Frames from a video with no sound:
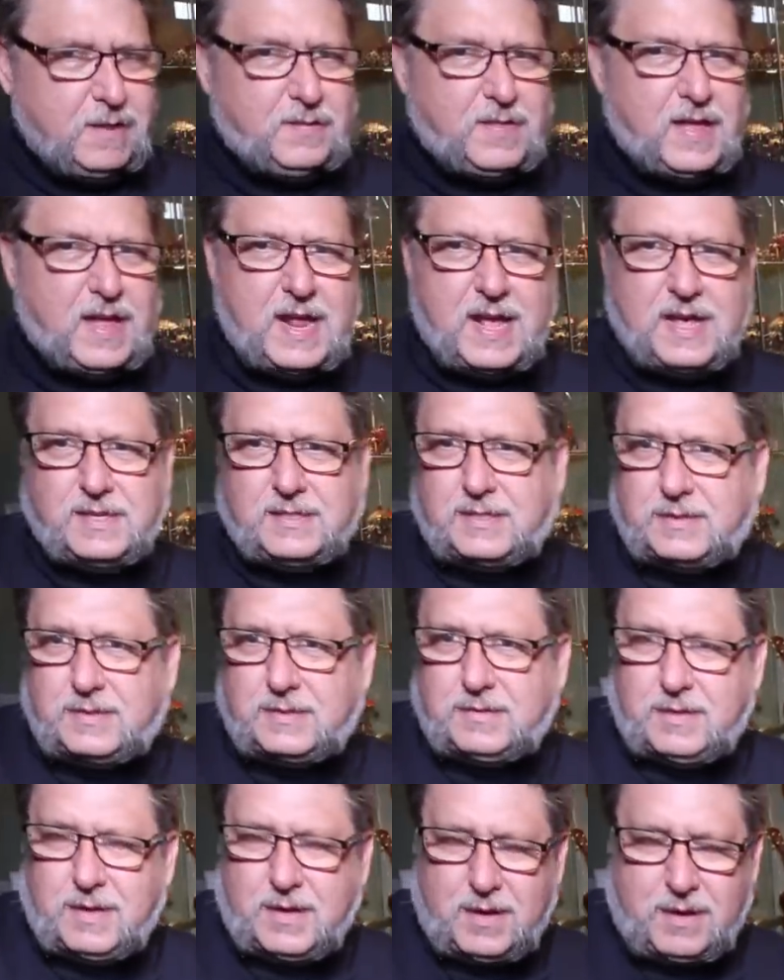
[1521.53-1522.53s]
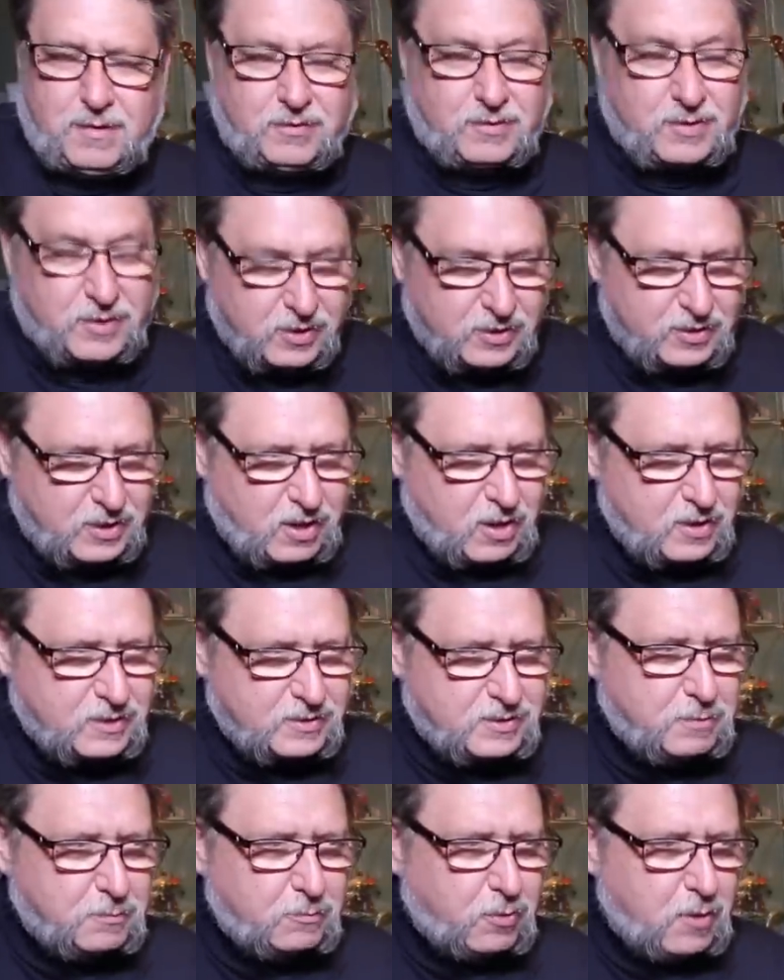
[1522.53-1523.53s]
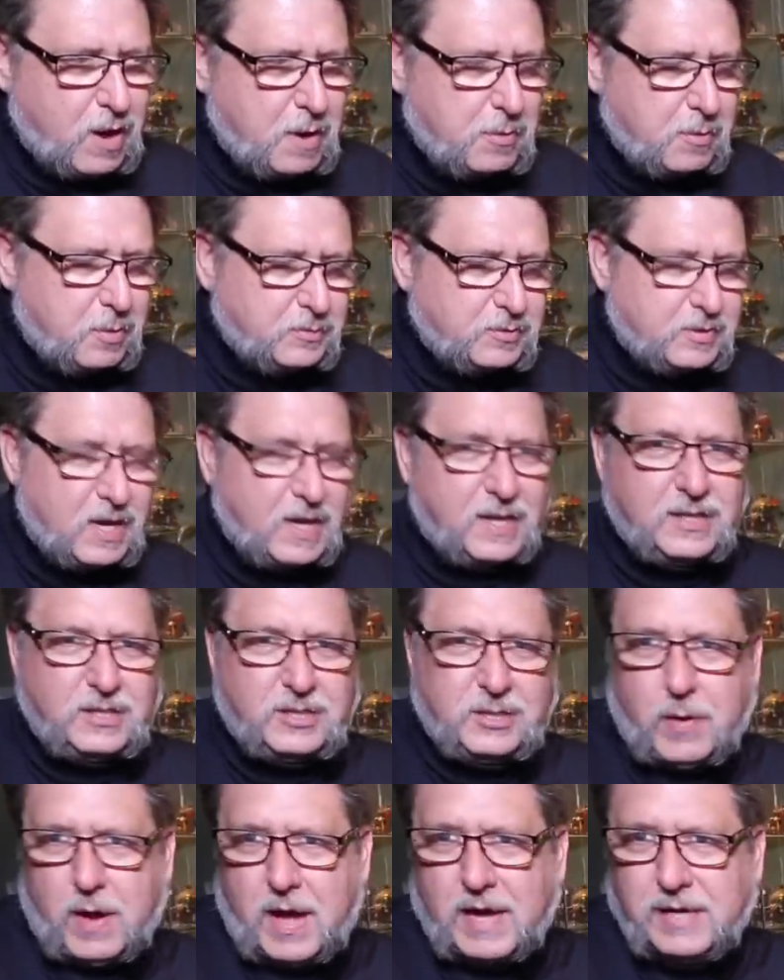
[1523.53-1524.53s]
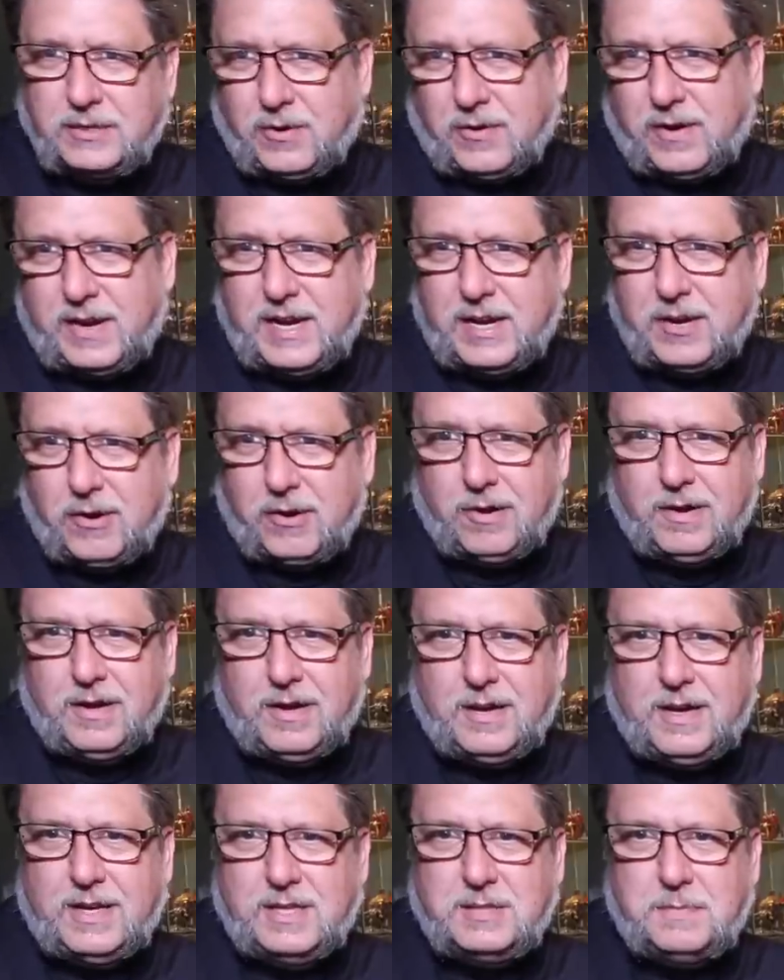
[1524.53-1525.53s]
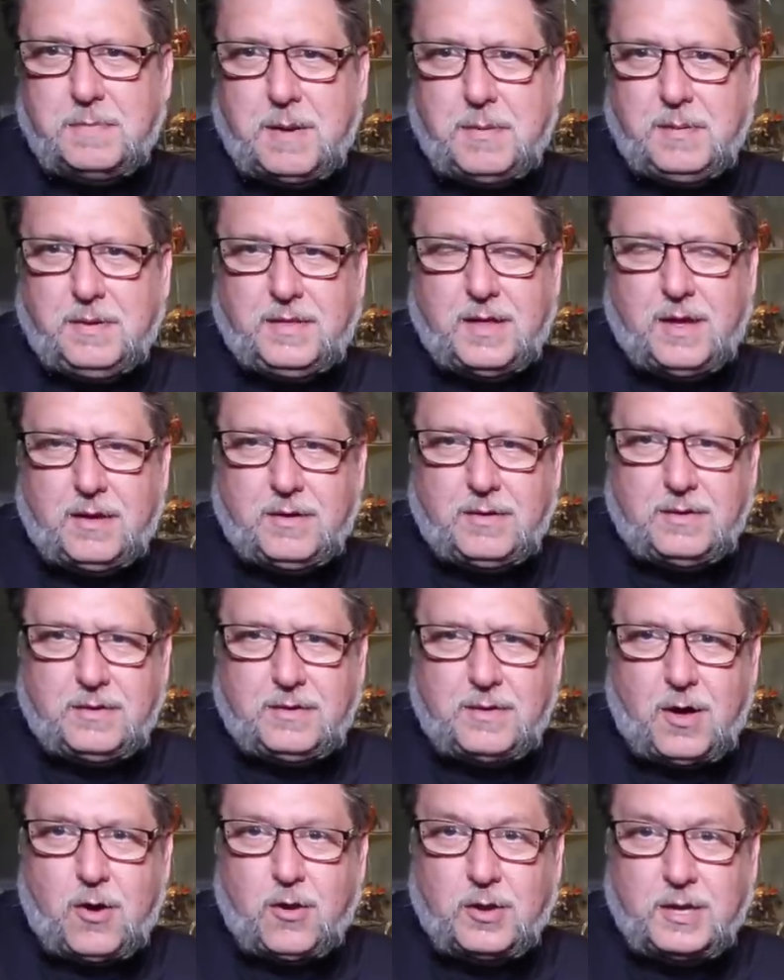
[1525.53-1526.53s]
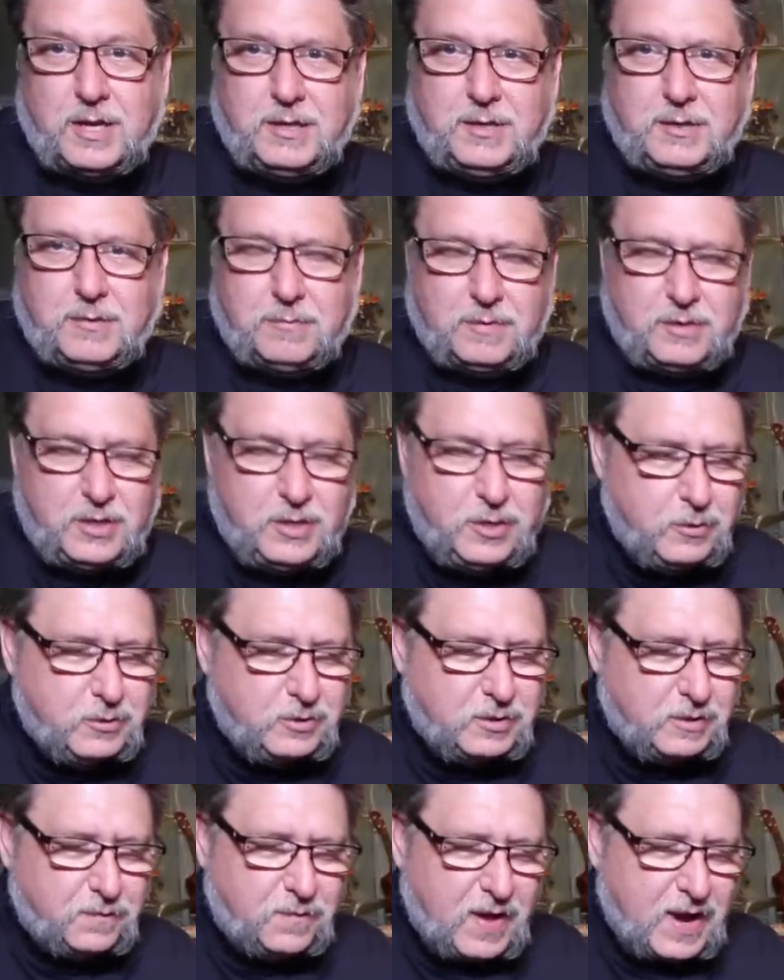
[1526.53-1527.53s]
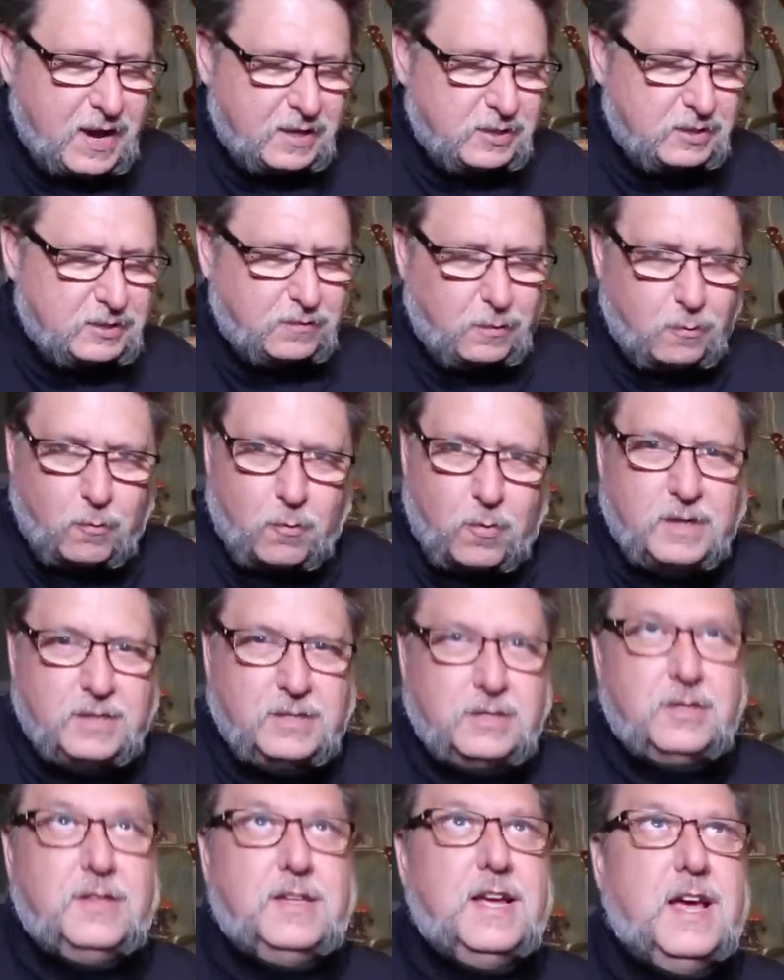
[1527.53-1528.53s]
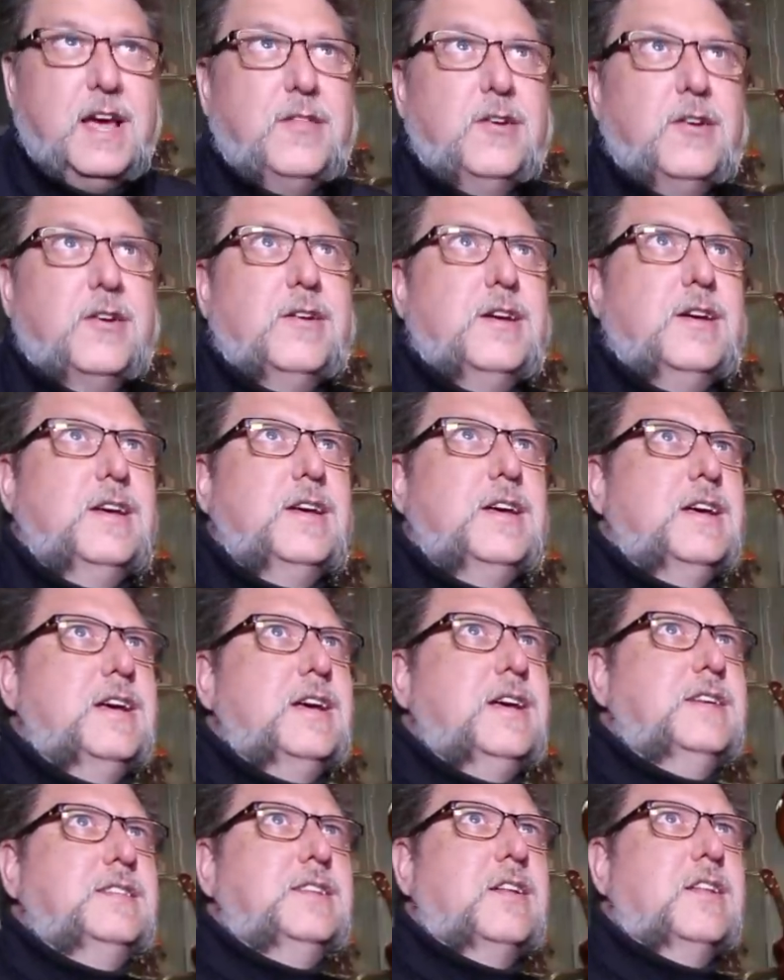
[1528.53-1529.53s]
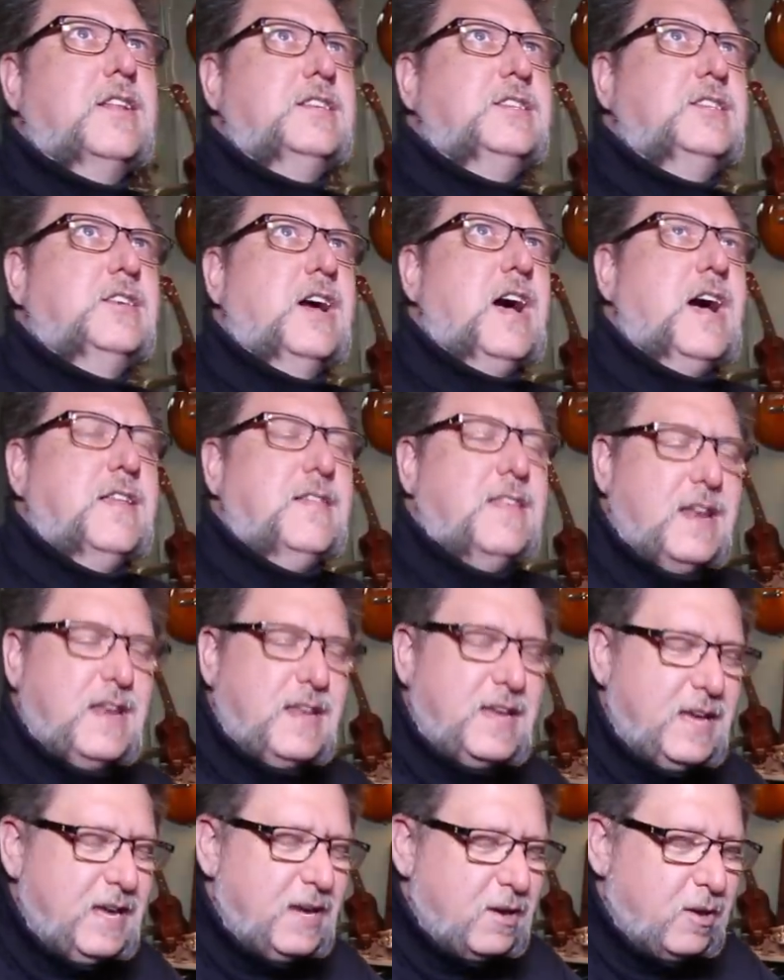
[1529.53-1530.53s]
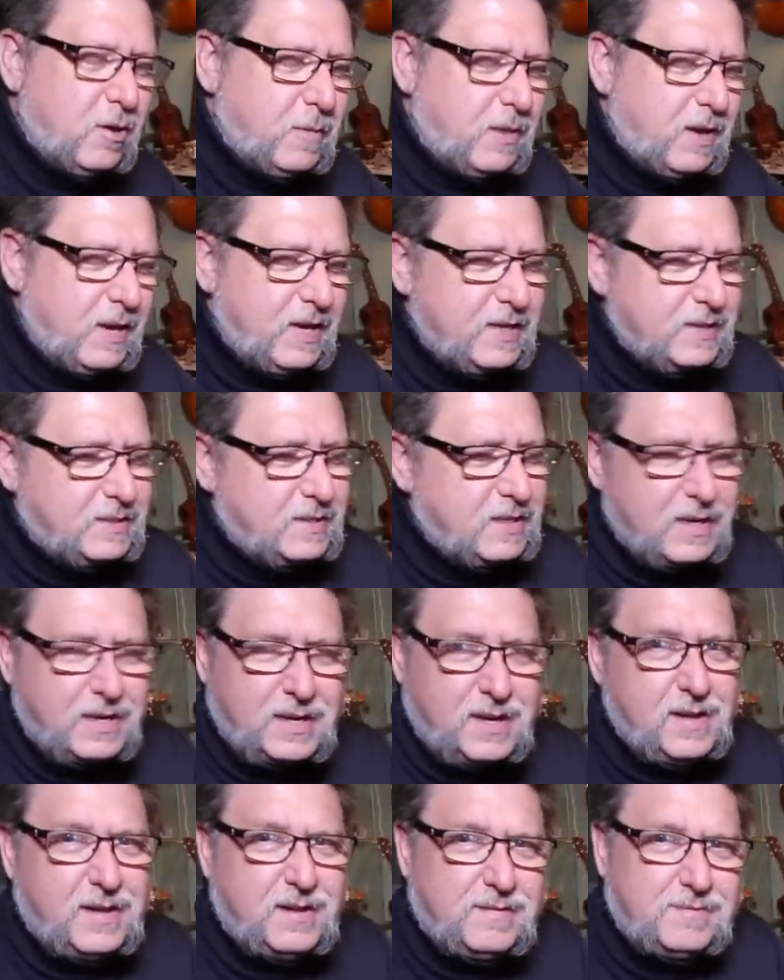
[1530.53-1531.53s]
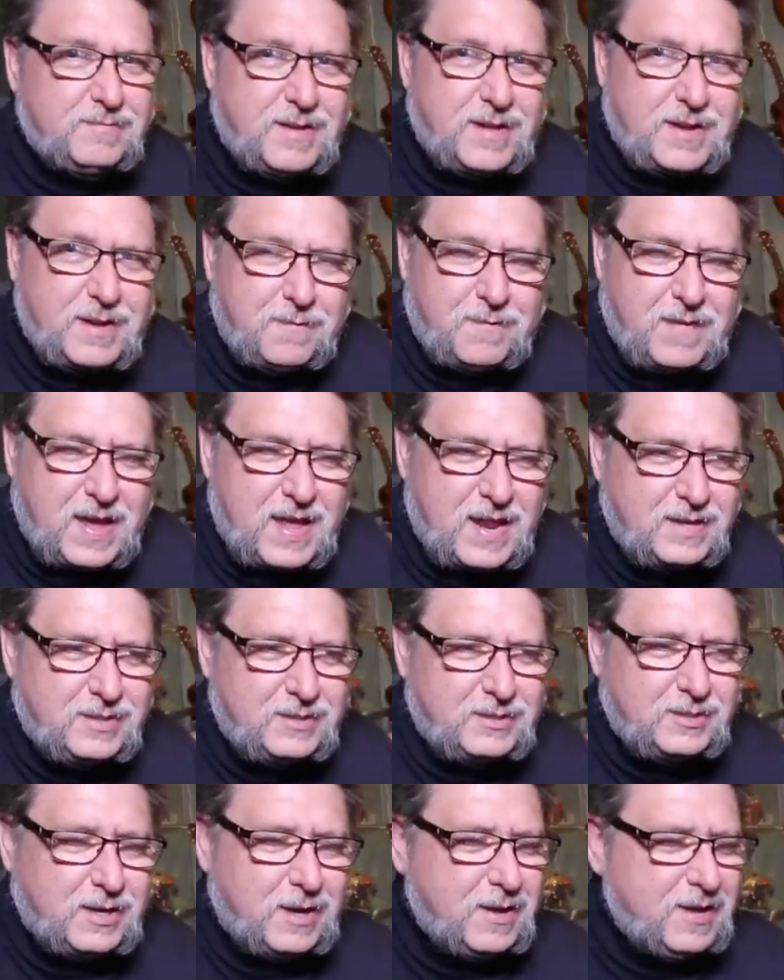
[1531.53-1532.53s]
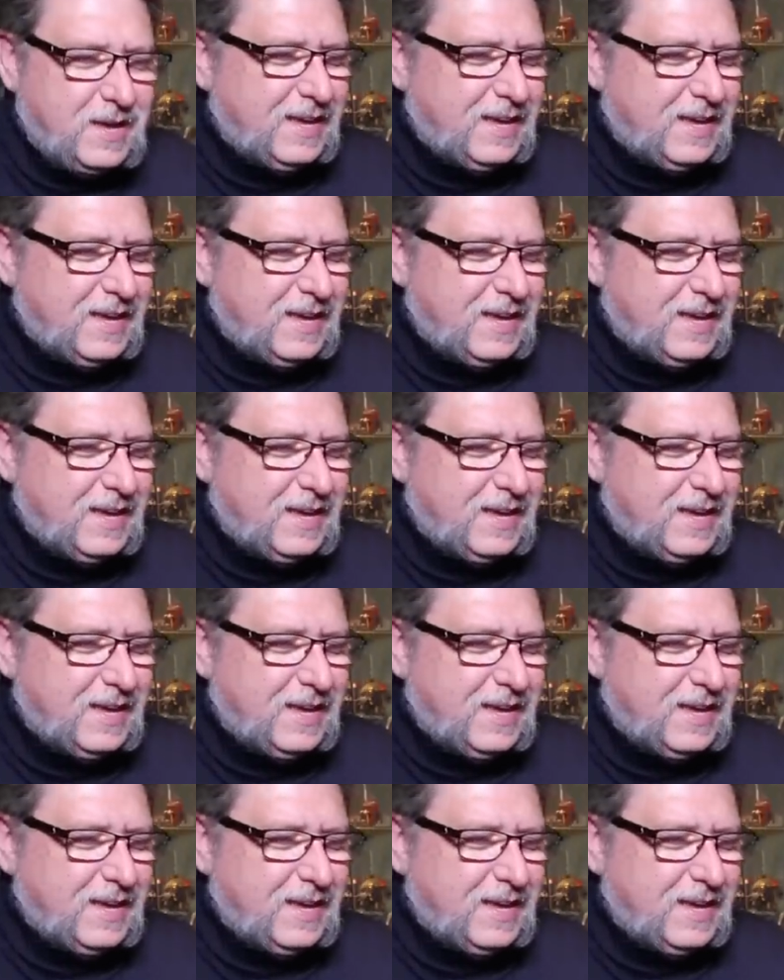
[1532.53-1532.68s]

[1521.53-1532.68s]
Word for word: That has uh, could cause some problems. It lets you hide your heater. Is maybe the, the only huge advantage from one to the other, is they'll let you hide that heater. But isn't it an advantage?